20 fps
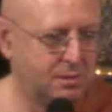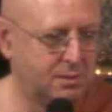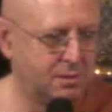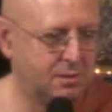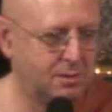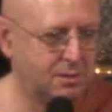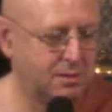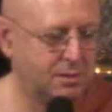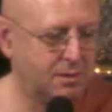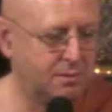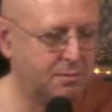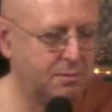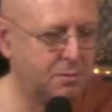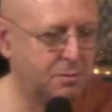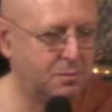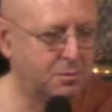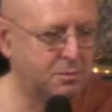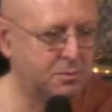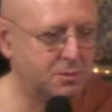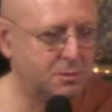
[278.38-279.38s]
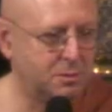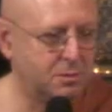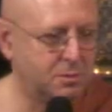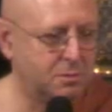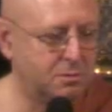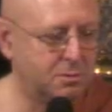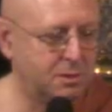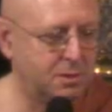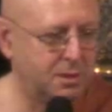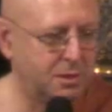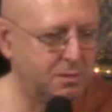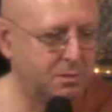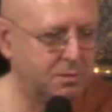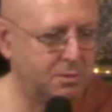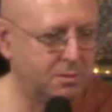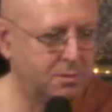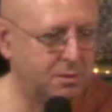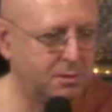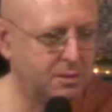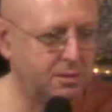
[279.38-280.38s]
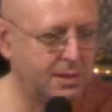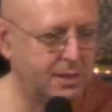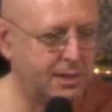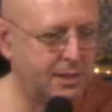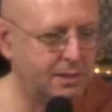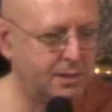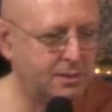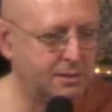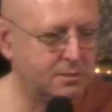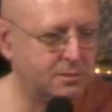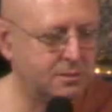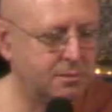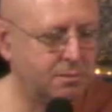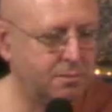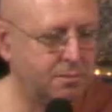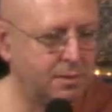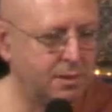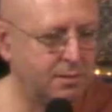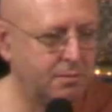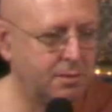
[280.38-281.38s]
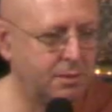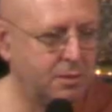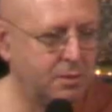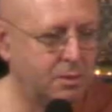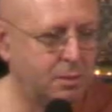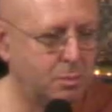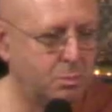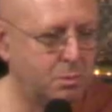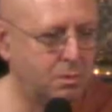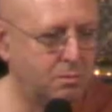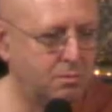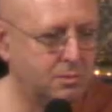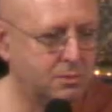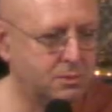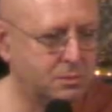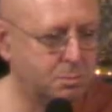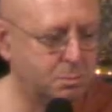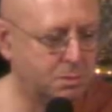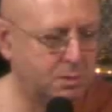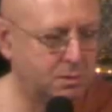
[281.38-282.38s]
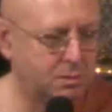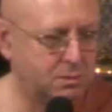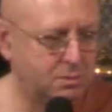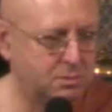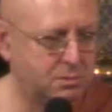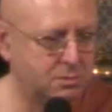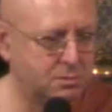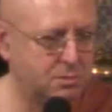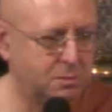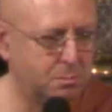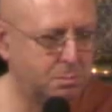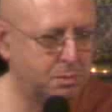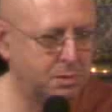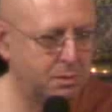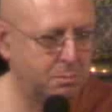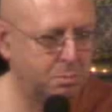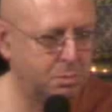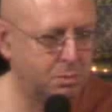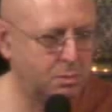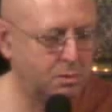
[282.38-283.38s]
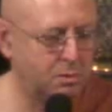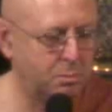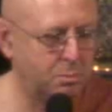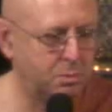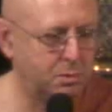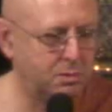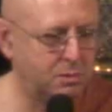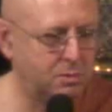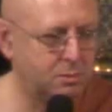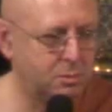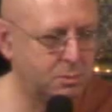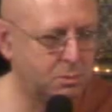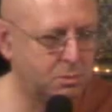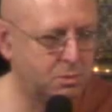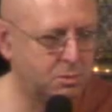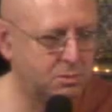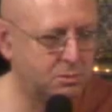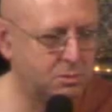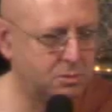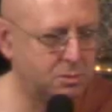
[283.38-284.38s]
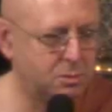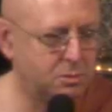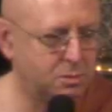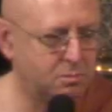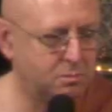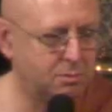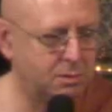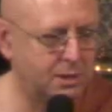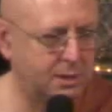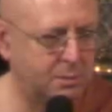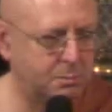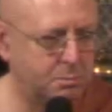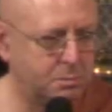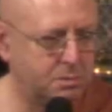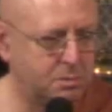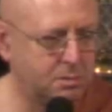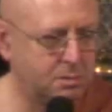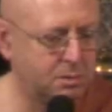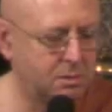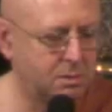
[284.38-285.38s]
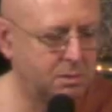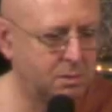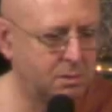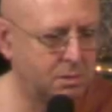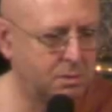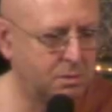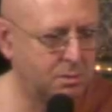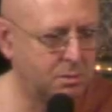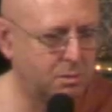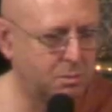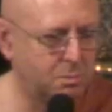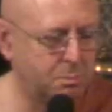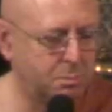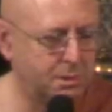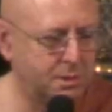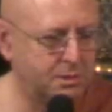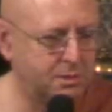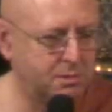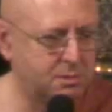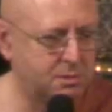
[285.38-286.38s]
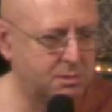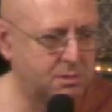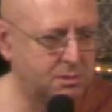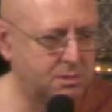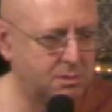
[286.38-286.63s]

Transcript: And of course, you all know that that is a very common response to people who've been tortured or raped or beaten